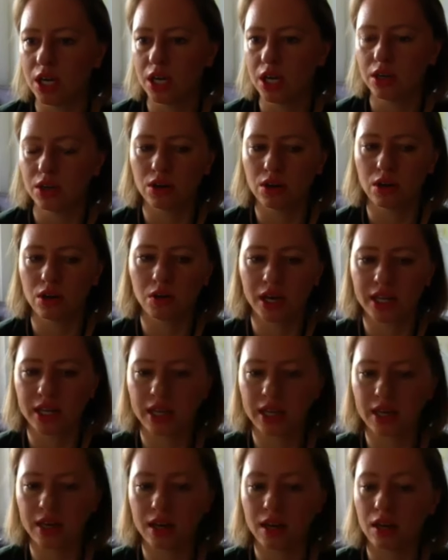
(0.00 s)
you know, and
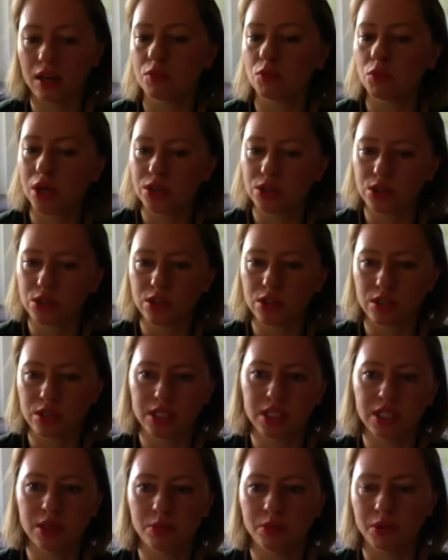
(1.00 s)
then once you see
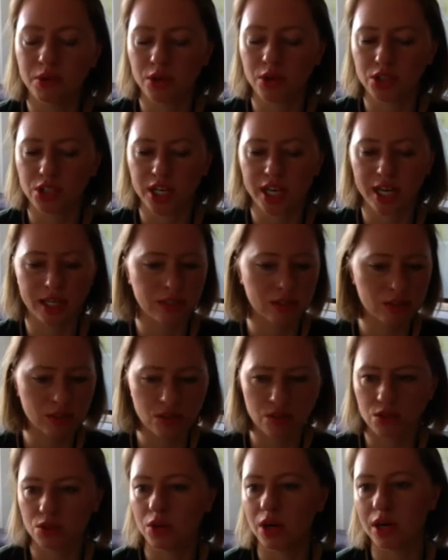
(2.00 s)
the project,
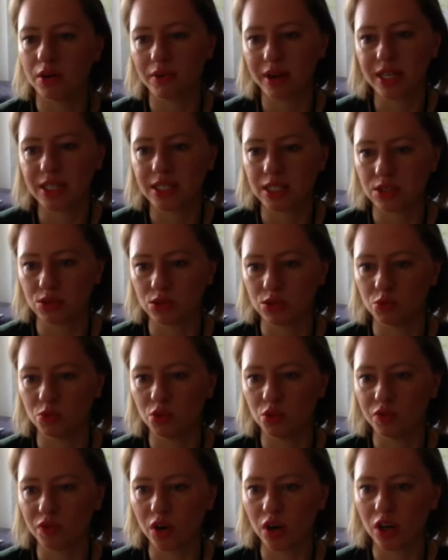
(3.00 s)
you are ready to
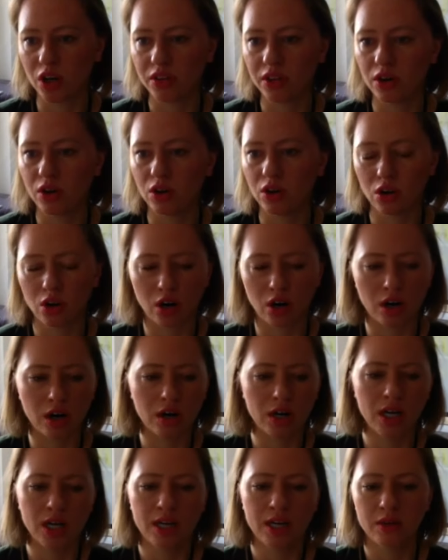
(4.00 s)
move on, or
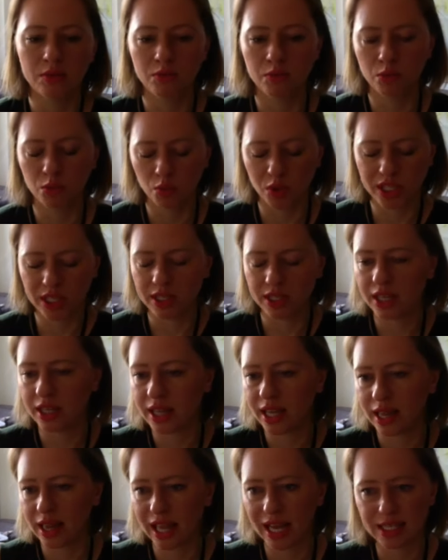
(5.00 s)
within the
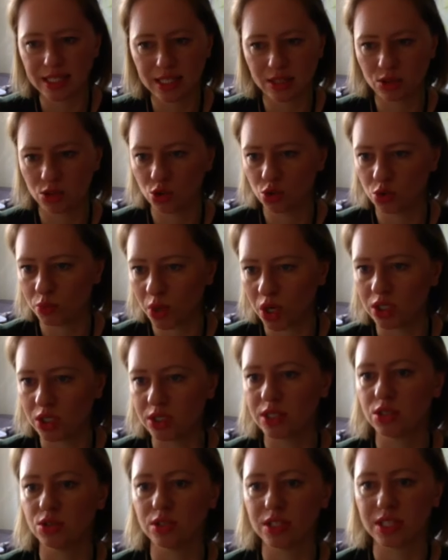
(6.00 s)
last two
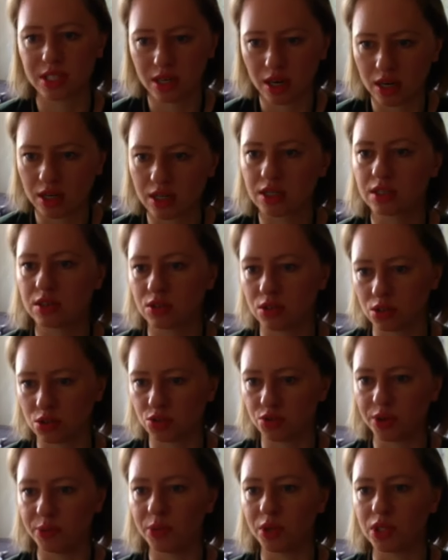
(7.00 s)
months you start, or
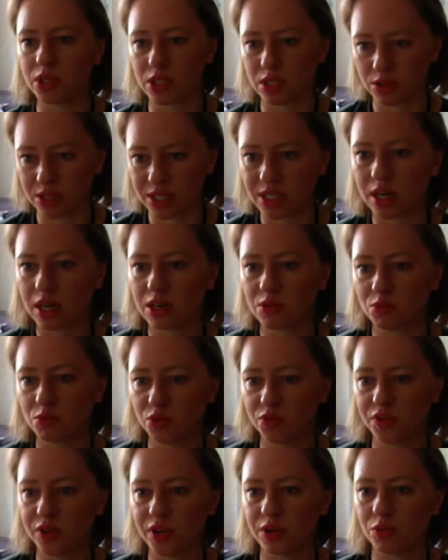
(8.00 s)
three months you start
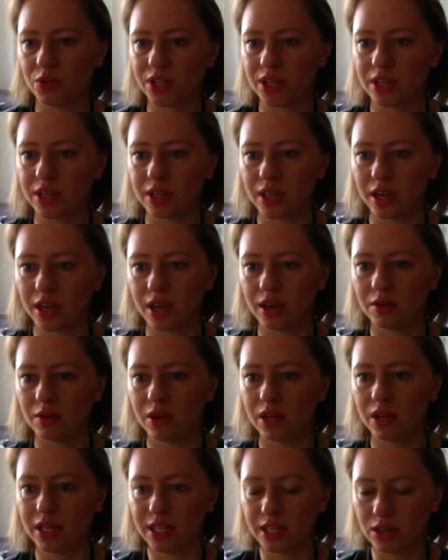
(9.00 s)
moving with the
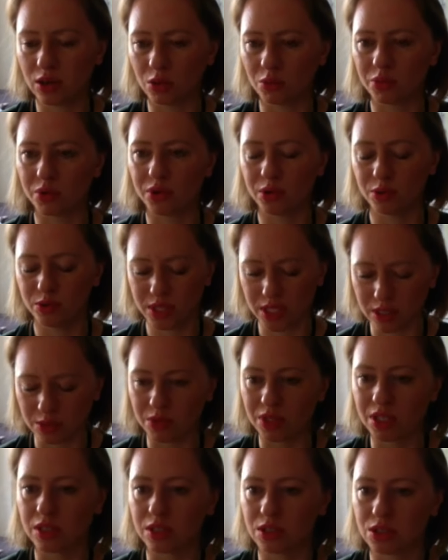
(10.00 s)
legal process,
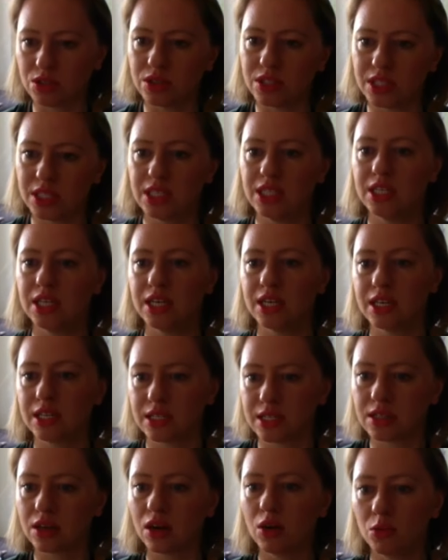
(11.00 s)
because you mm. see that
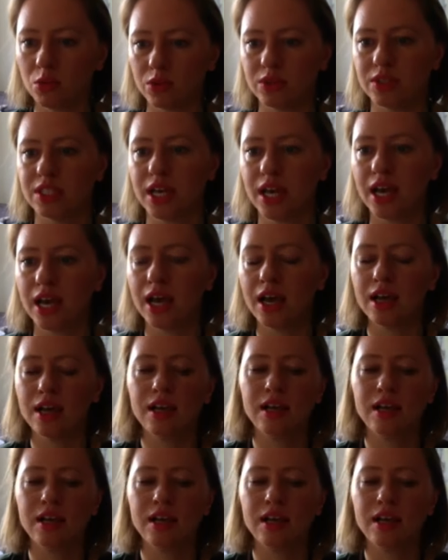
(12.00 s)
it's almost there.